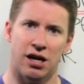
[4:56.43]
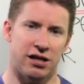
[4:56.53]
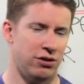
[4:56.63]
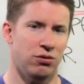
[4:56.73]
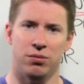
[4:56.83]
uh,
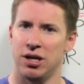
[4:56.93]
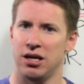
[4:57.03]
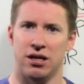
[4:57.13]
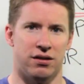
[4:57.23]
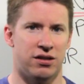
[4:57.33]
you'll
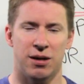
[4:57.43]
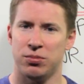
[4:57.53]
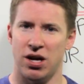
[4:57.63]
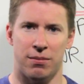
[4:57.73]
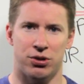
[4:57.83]
be in
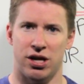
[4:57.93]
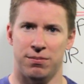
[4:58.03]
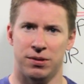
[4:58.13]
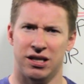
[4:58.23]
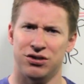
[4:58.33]
tip top
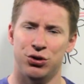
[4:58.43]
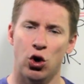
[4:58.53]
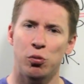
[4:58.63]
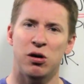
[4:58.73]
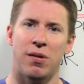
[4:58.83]
shape because
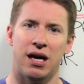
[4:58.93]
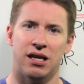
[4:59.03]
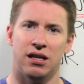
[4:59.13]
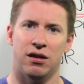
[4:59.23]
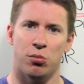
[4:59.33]
you'll be
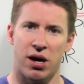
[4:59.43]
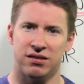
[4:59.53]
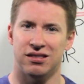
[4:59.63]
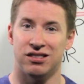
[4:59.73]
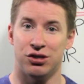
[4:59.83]
making the
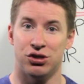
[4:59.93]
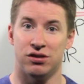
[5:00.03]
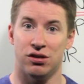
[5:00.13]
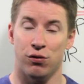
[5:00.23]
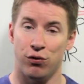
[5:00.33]
best
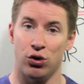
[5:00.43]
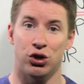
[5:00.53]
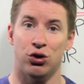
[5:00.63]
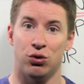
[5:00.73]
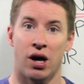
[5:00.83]
decisions for
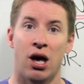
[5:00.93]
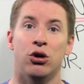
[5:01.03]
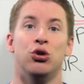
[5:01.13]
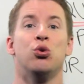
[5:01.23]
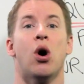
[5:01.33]
you.
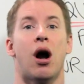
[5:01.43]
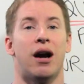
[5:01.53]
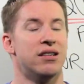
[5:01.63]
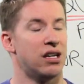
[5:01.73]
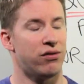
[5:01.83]
You
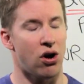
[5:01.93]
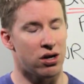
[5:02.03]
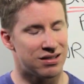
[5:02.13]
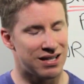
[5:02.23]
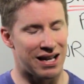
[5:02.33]
are, as I've
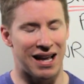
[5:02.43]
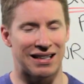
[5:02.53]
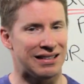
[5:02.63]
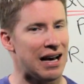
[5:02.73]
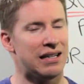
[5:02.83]
said
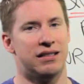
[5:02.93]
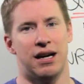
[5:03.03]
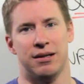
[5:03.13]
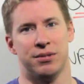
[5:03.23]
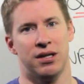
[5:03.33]
a lot of
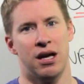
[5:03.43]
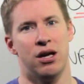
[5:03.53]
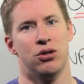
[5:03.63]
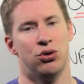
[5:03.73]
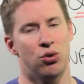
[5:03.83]
times,
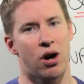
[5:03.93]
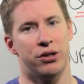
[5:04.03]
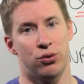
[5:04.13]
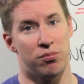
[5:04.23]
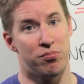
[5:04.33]
you are
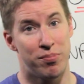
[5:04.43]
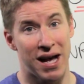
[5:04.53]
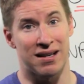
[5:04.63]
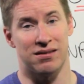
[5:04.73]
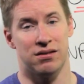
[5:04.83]

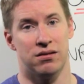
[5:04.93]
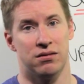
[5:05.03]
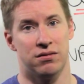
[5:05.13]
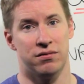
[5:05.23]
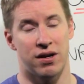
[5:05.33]
best
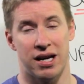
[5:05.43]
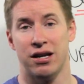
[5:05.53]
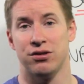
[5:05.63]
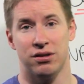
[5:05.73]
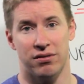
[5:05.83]

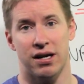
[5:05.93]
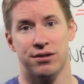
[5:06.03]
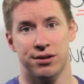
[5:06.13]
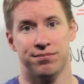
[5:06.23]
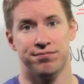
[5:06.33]
financial
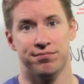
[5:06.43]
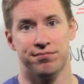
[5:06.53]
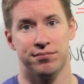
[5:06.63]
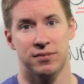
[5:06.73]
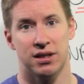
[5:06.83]
advisor.
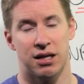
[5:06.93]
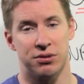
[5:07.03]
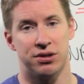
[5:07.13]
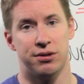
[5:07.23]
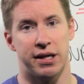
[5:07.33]
I
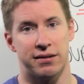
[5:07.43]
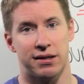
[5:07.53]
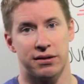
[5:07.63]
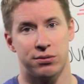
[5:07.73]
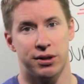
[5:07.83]
will see you guys
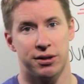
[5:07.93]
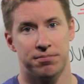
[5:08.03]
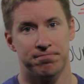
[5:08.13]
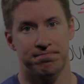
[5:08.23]
next week.